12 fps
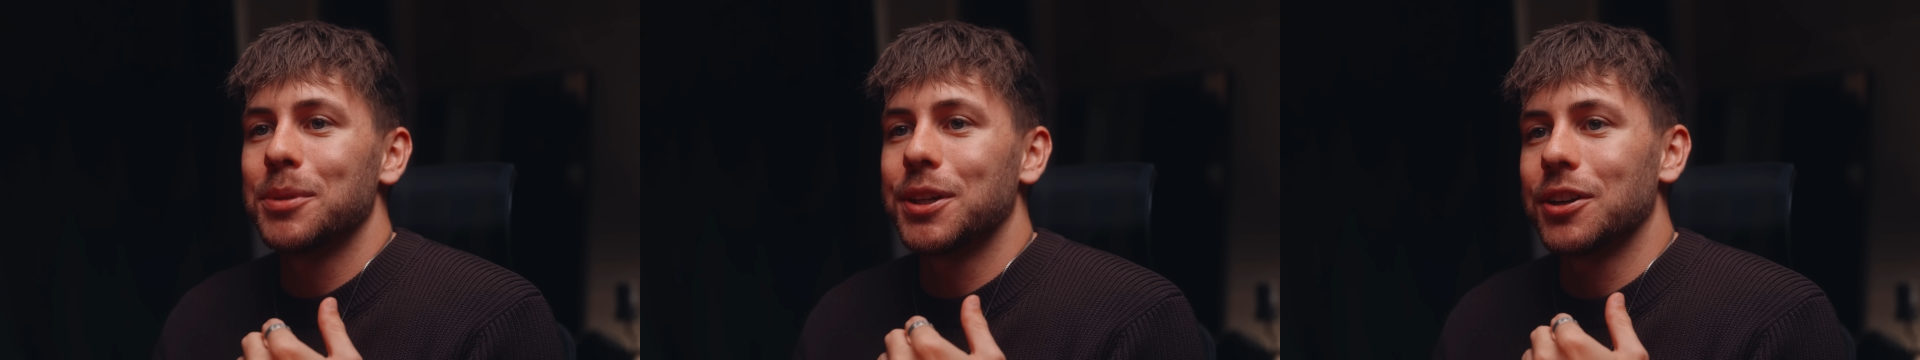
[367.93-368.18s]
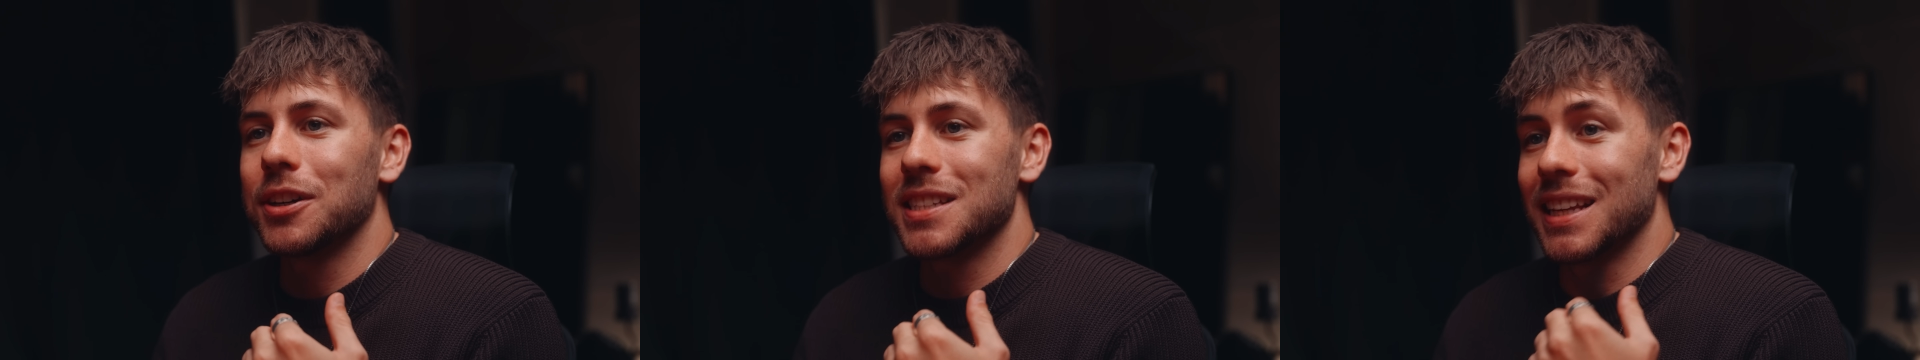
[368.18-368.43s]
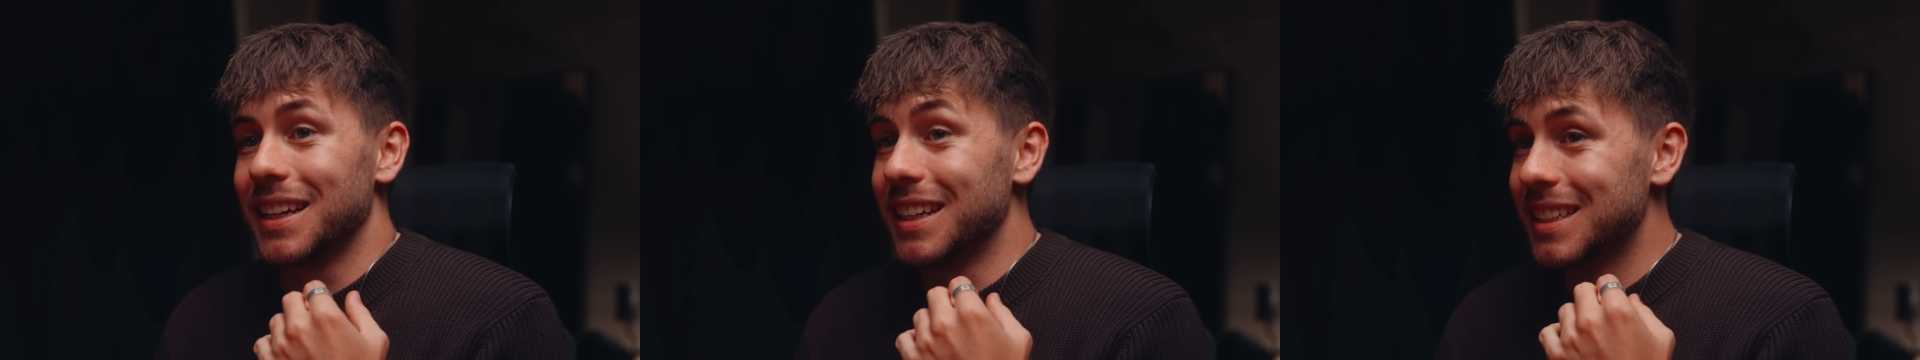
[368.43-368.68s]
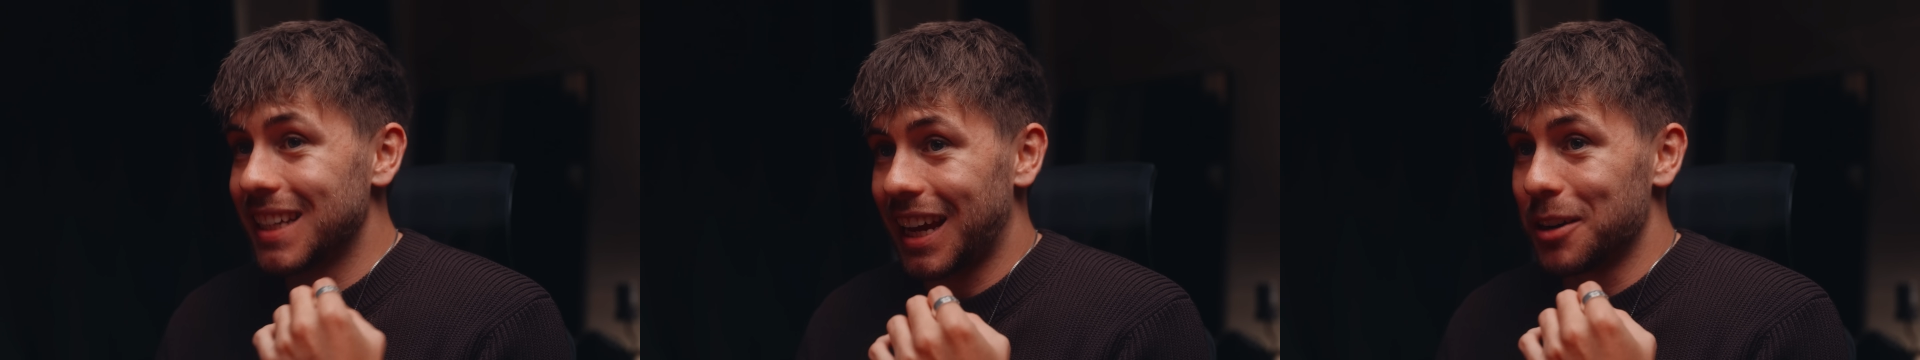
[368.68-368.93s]
because
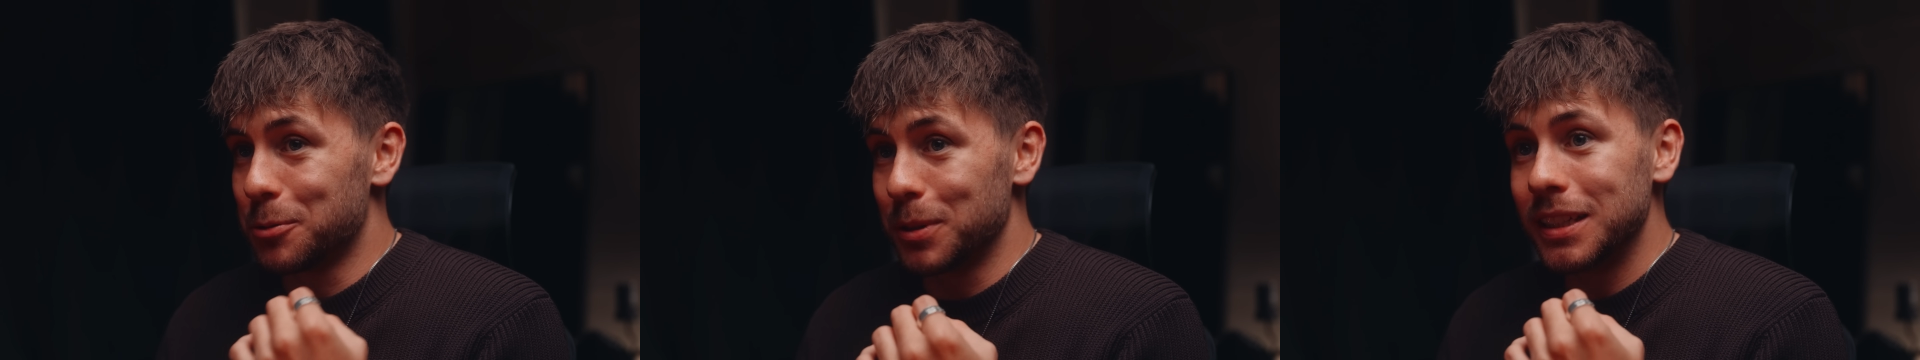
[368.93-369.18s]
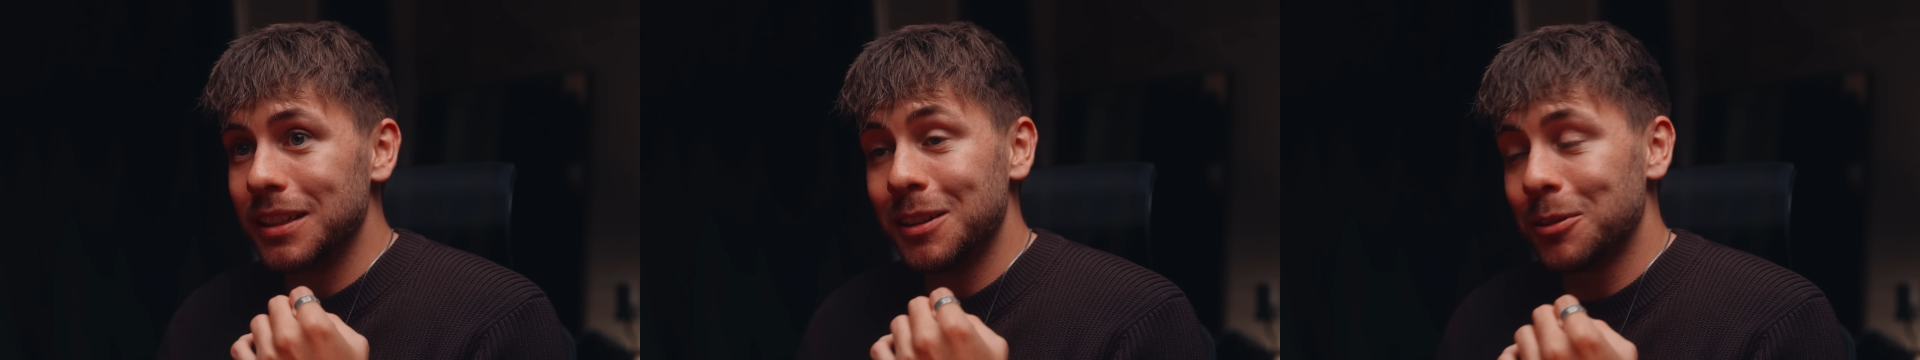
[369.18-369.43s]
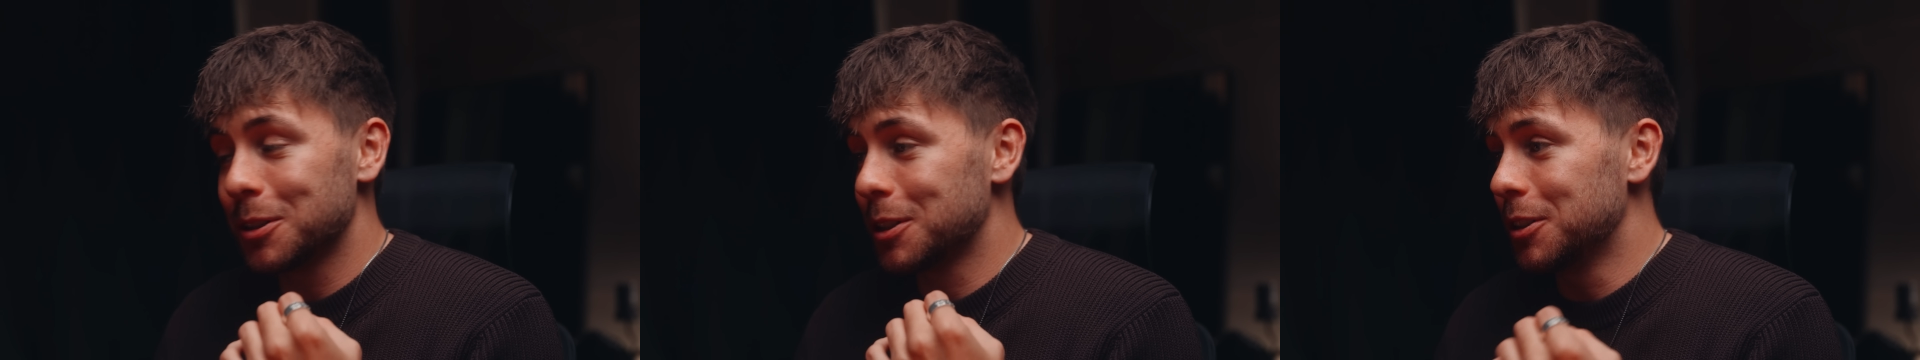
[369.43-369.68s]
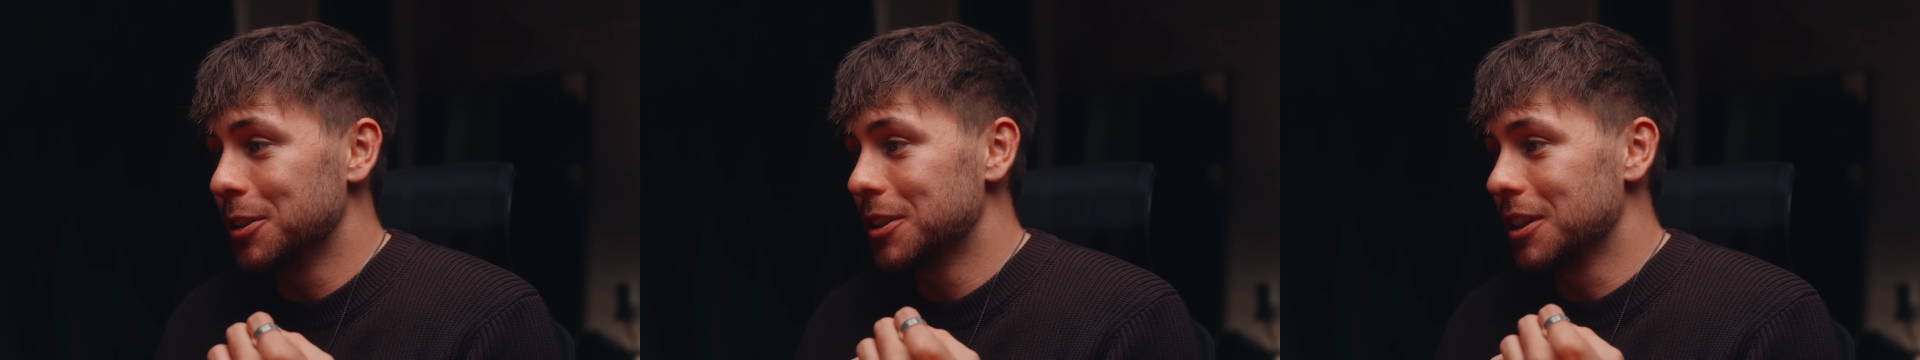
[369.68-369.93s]
it can really
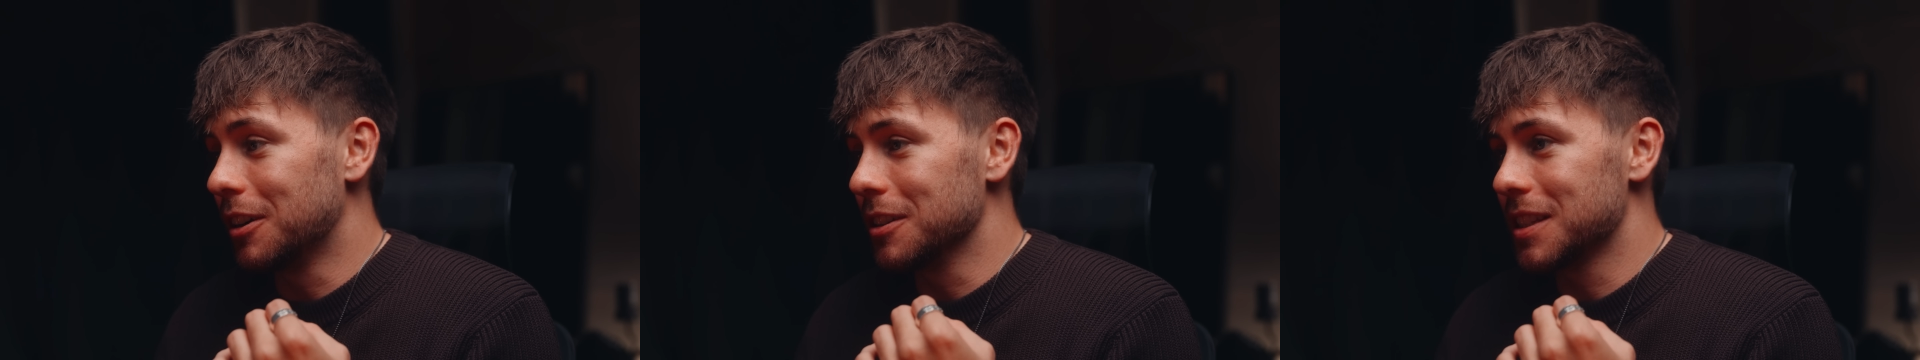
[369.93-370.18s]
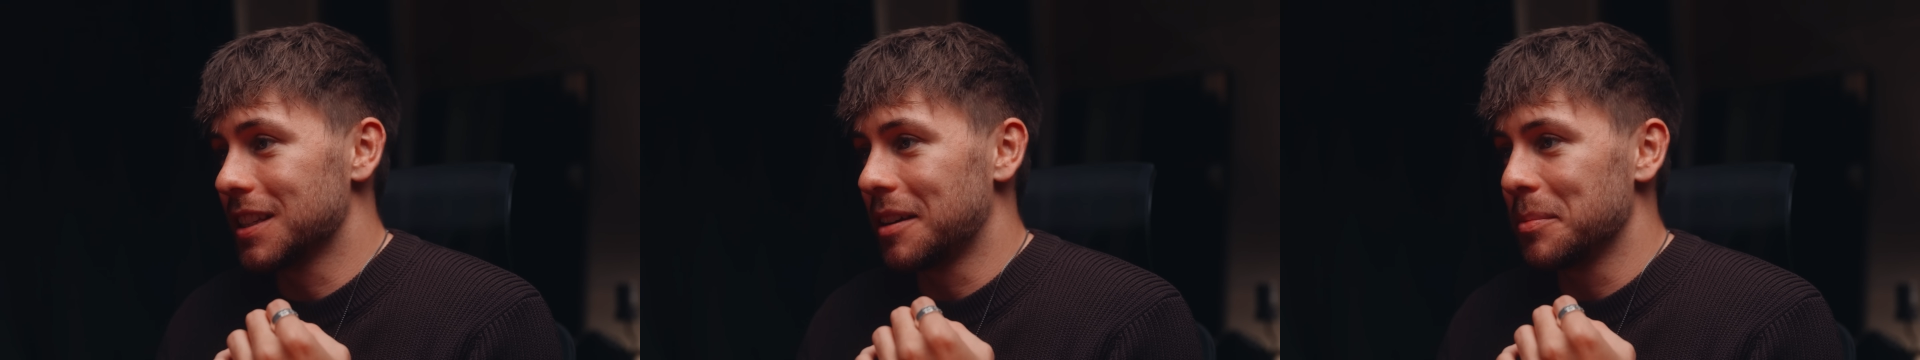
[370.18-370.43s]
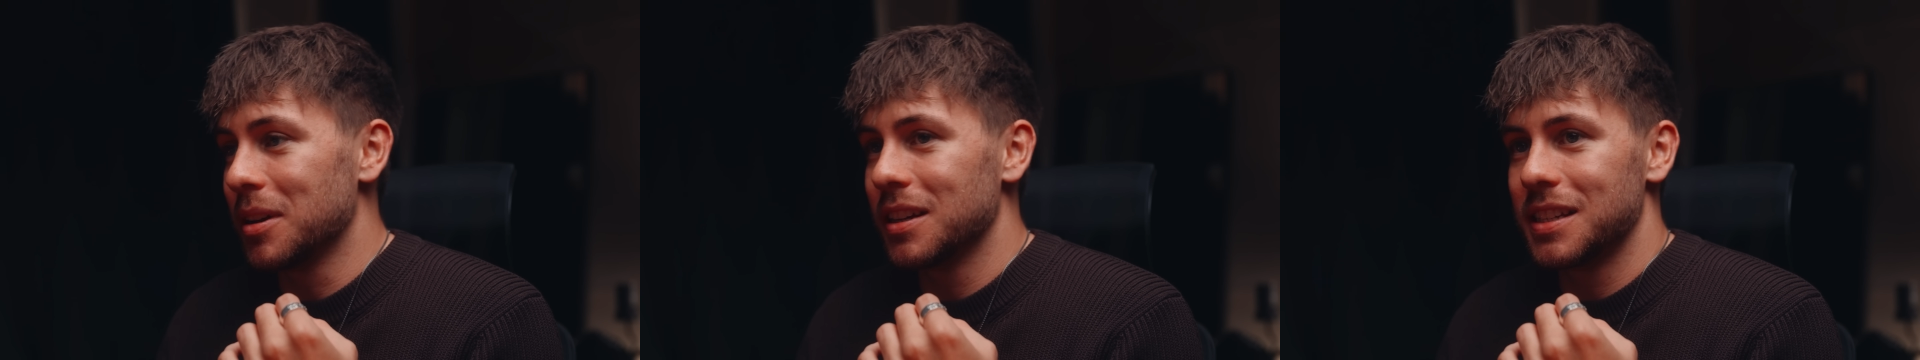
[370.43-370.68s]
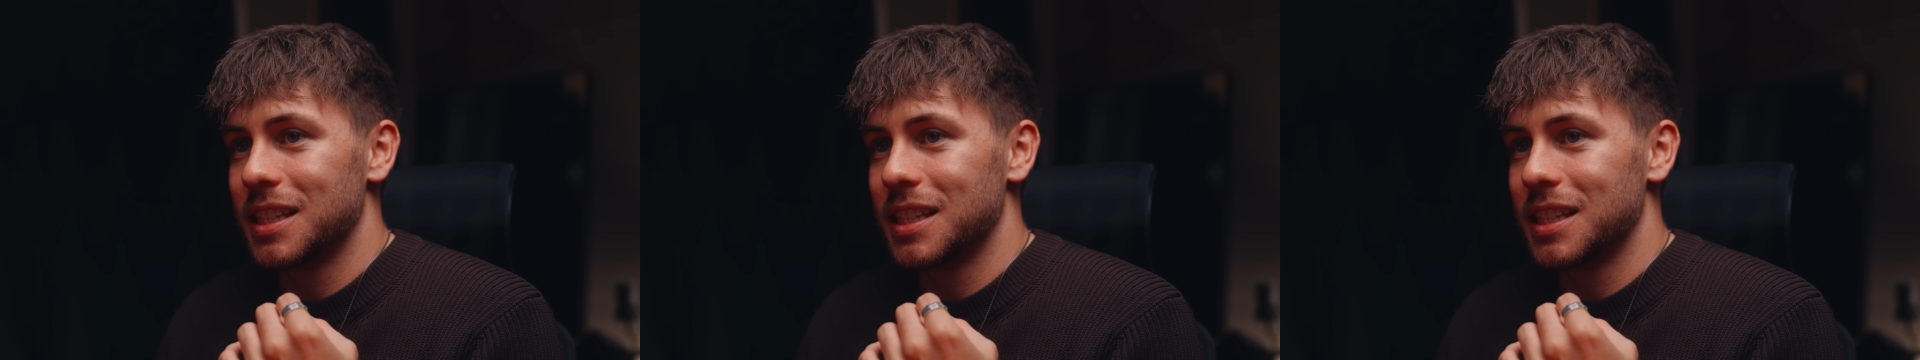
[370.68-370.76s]
look good on some